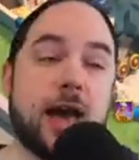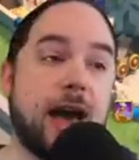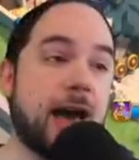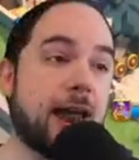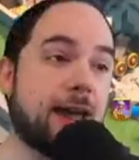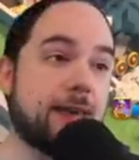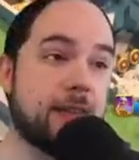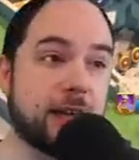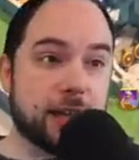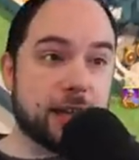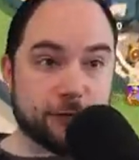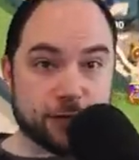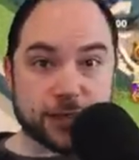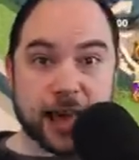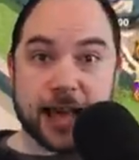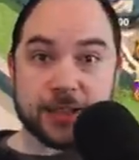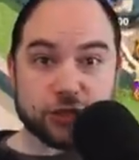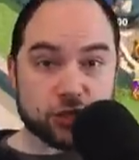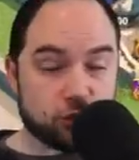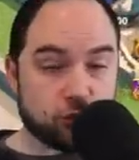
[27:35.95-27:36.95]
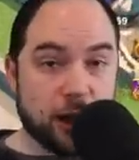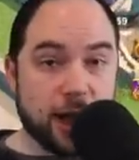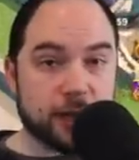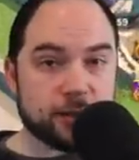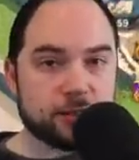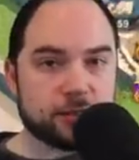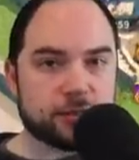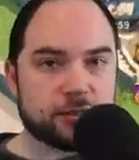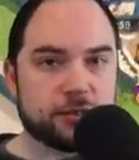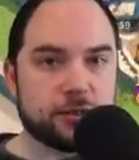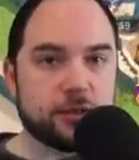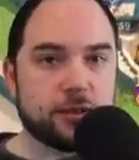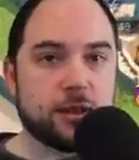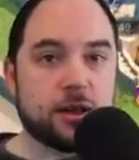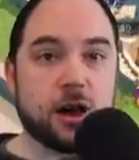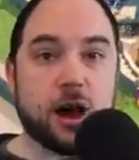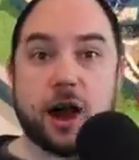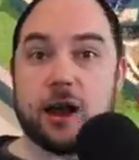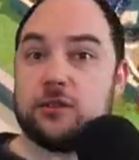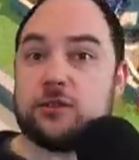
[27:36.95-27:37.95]
And I think if that's addressed,
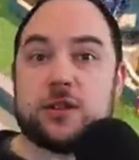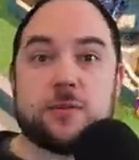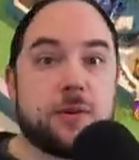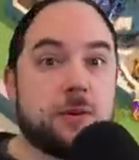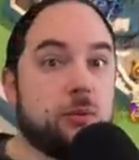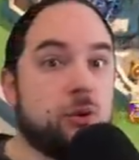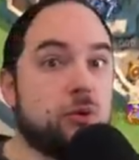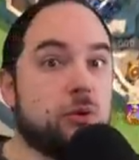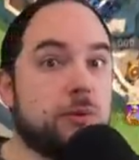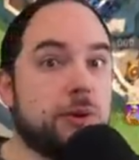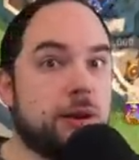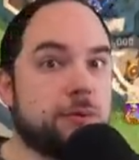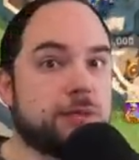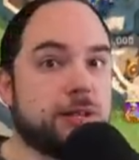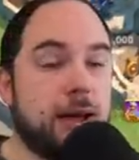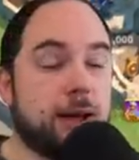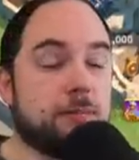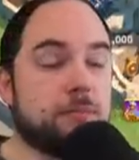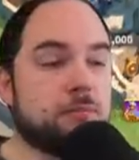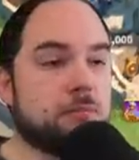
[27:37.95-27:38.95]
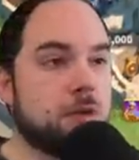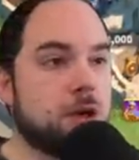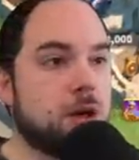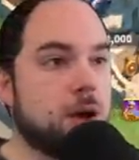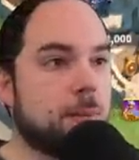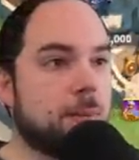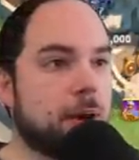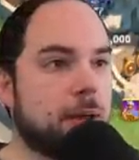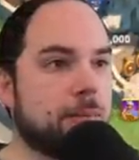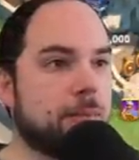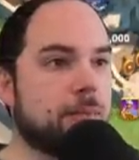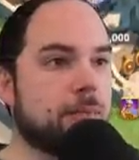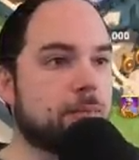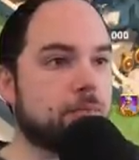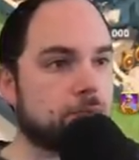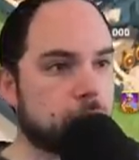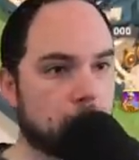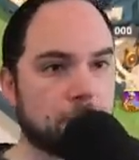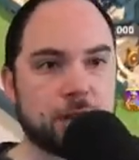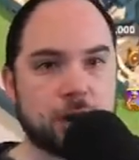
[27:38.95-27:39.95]
I don't think people will be upset. But
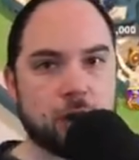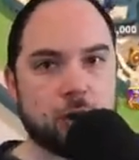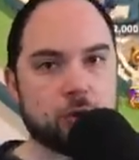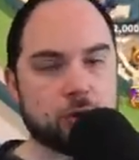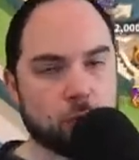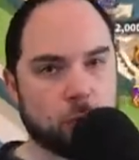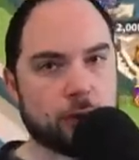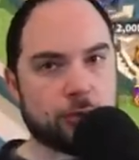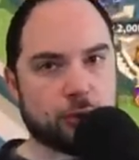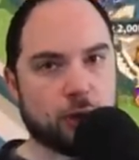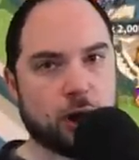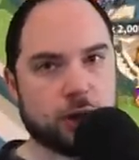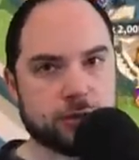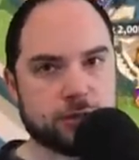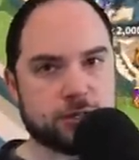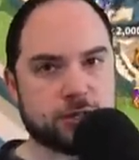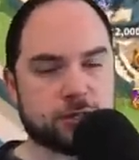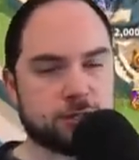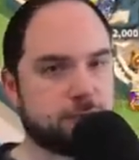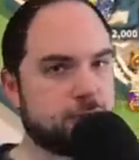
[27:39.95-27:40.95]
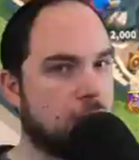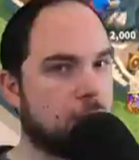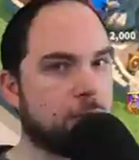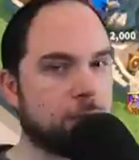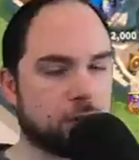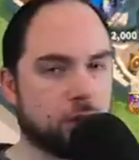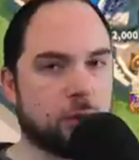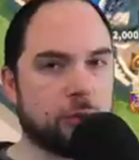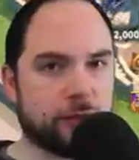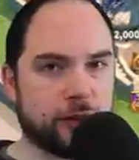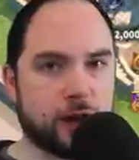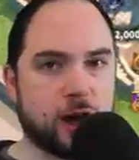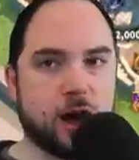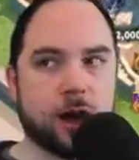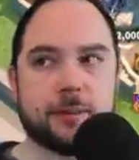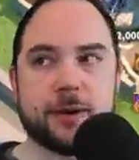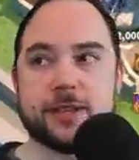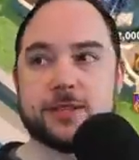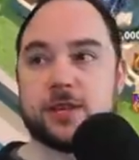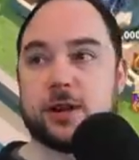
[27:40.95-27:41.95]
let me know your thoughts down below in the
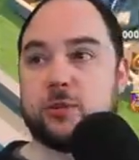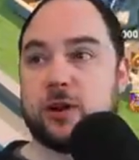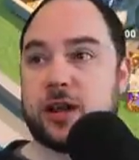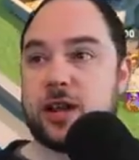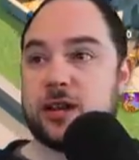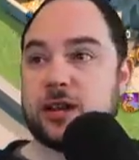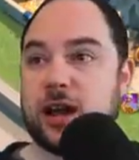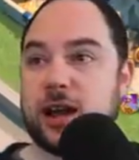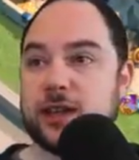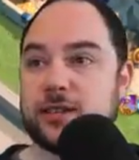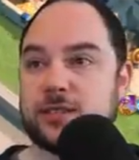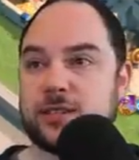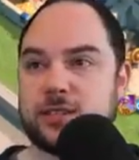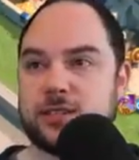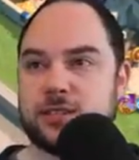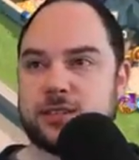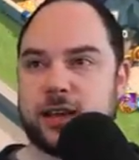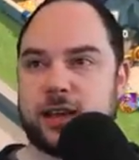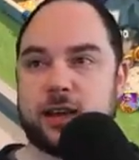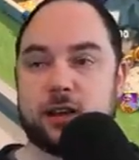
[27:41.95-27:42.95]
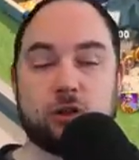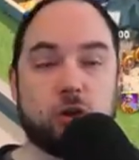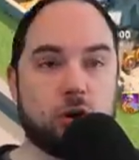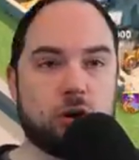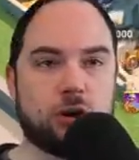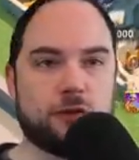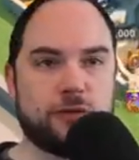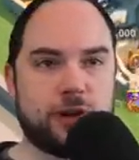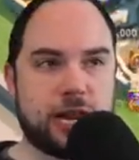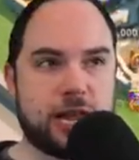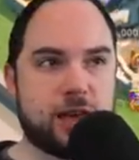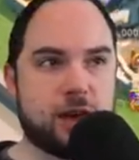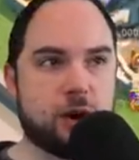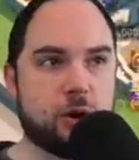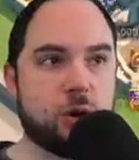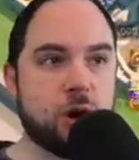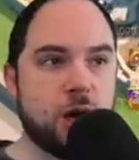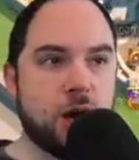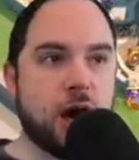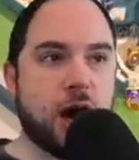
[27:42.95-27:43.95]
comments. I recognize this is like a longer
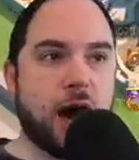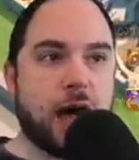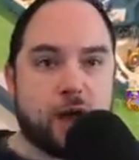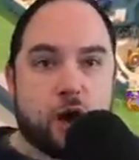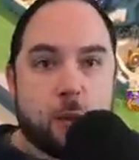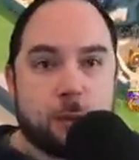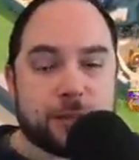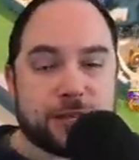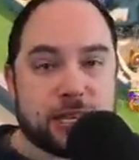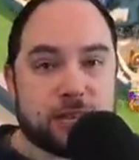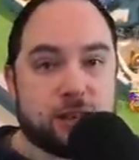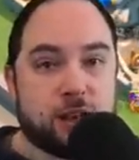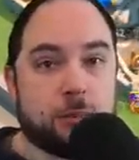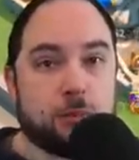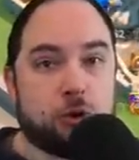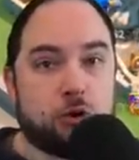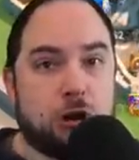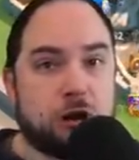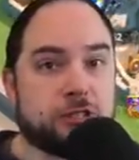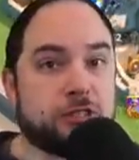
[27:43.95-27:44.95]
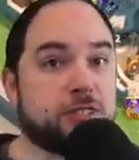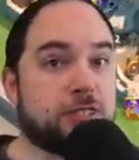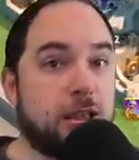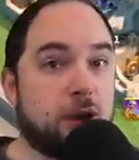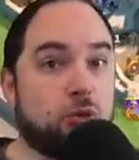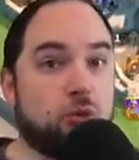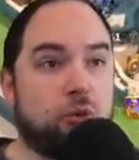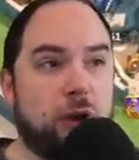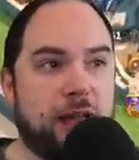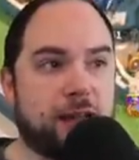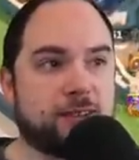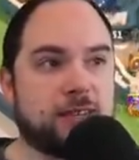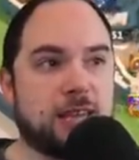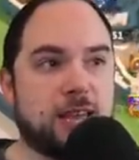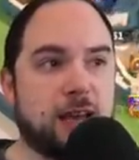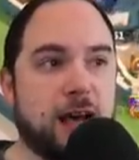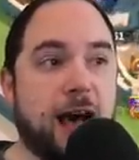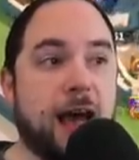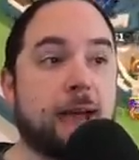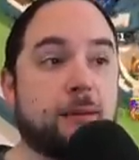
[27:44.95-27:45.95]
video. I hope it didn't come across as like
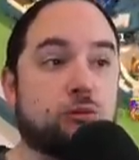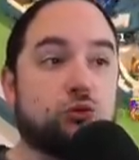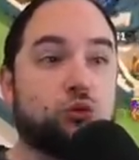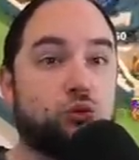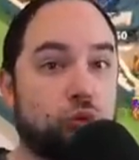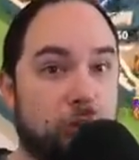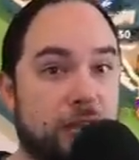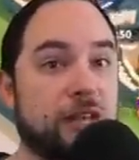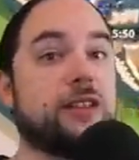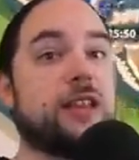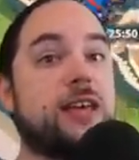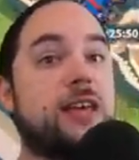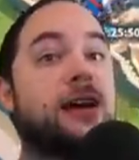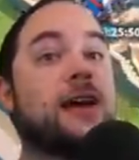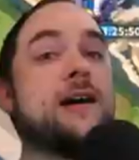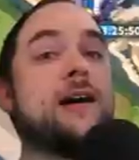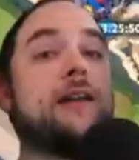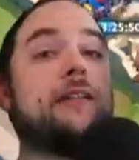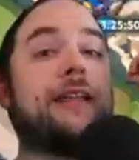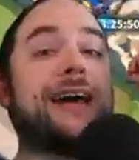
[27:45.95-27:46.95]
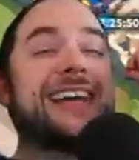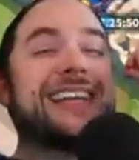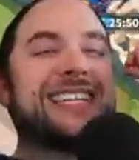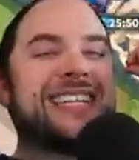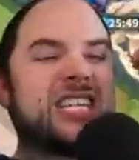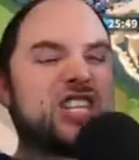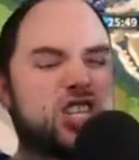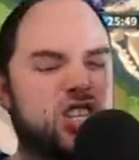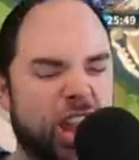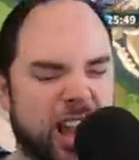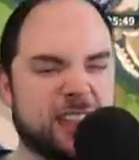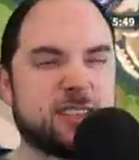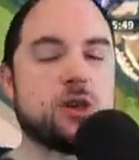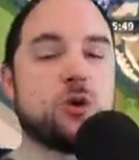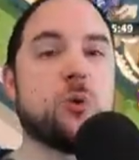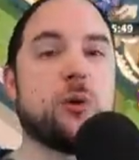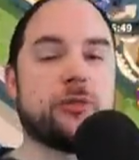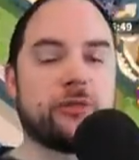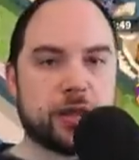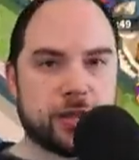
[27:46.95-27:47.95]
ranty. I am really like
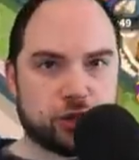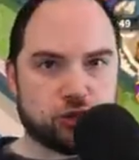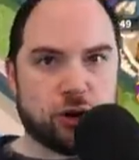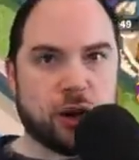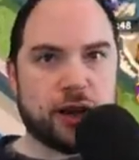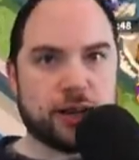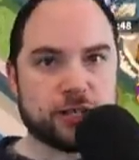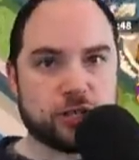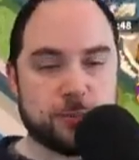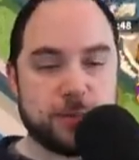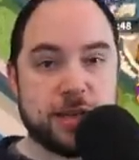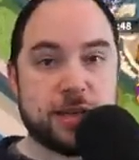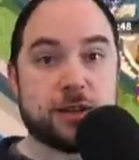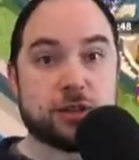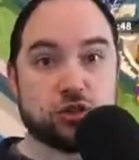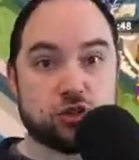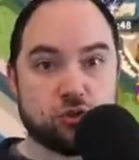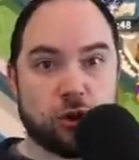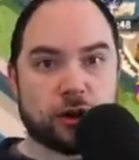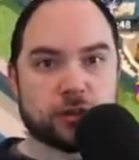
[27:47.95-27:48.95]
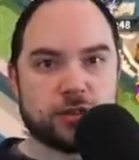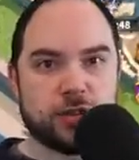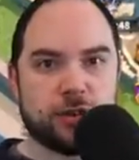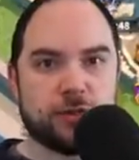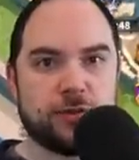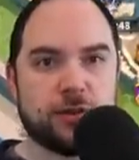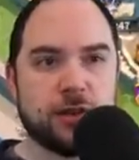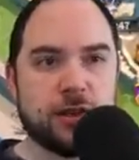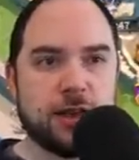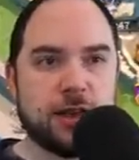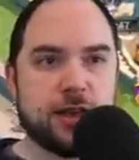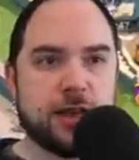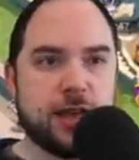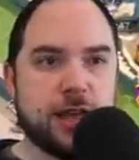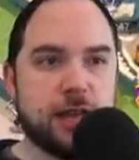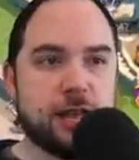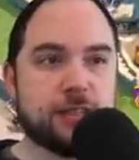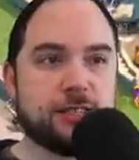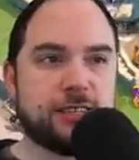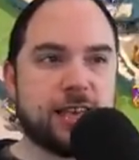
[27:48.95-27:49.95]
genuinely trying to be constructive
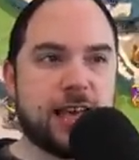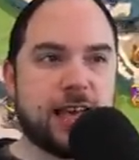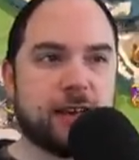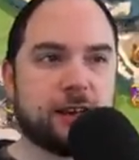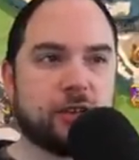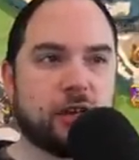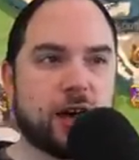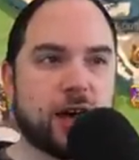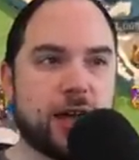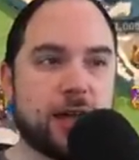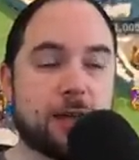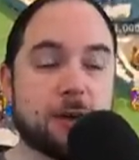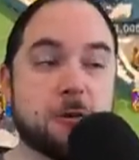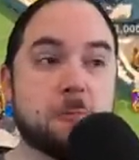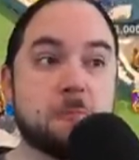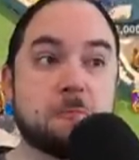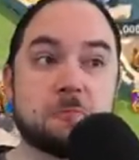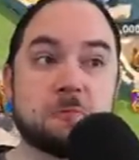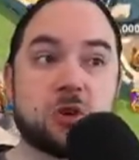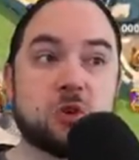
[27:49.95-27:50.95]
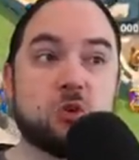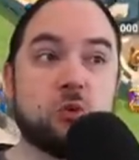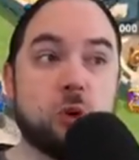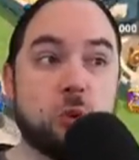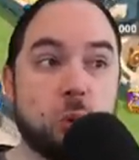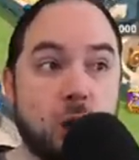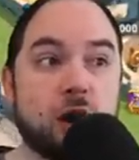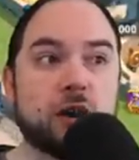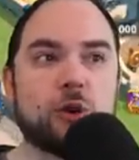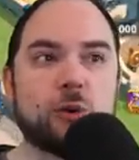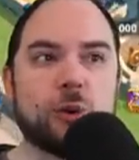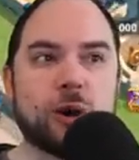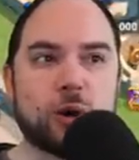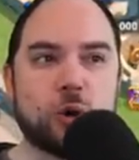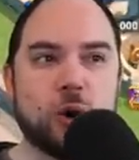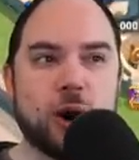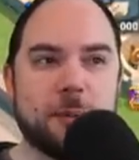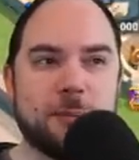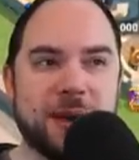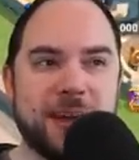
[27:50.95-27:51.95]
in saying like we want new
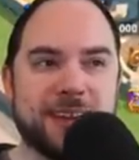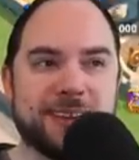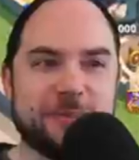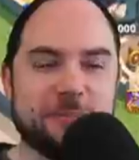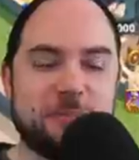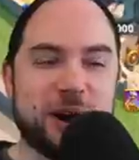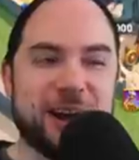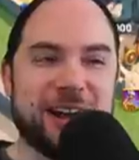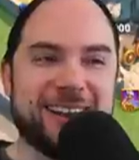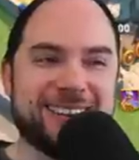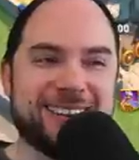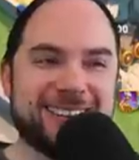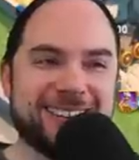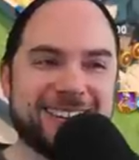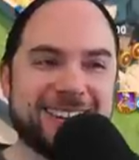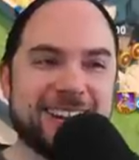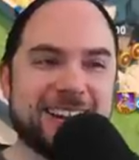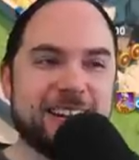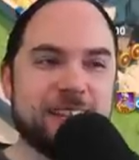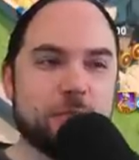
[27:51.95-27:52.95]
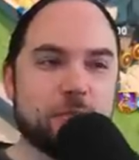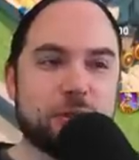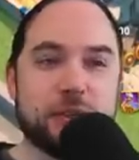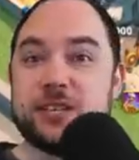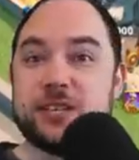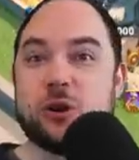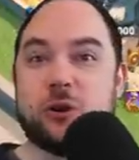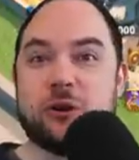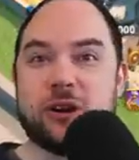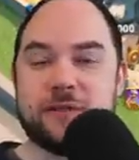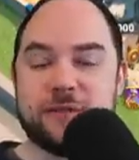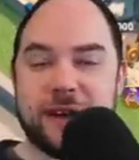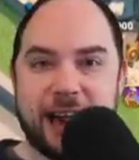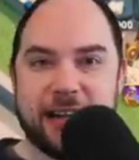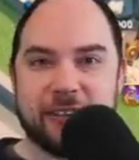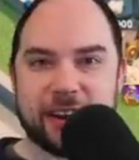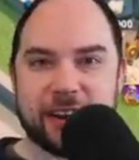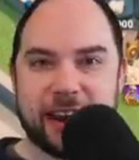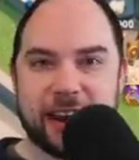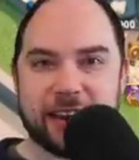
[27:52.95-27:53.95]
equipment but please don't
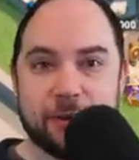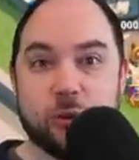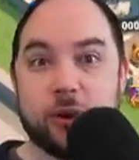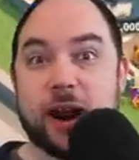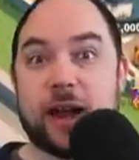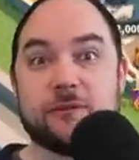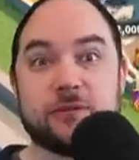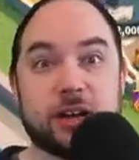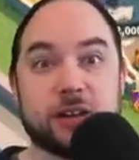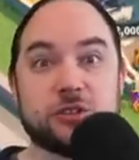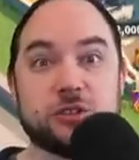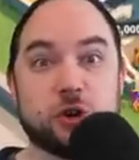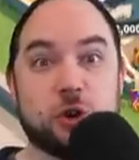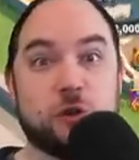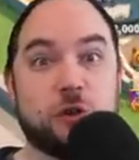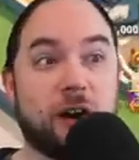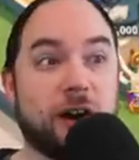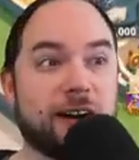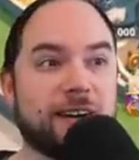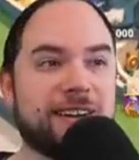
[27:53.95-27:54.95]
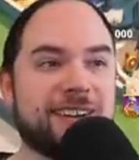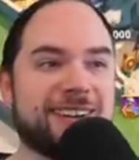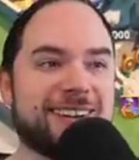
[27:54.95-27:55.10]
invalidate what i've done so far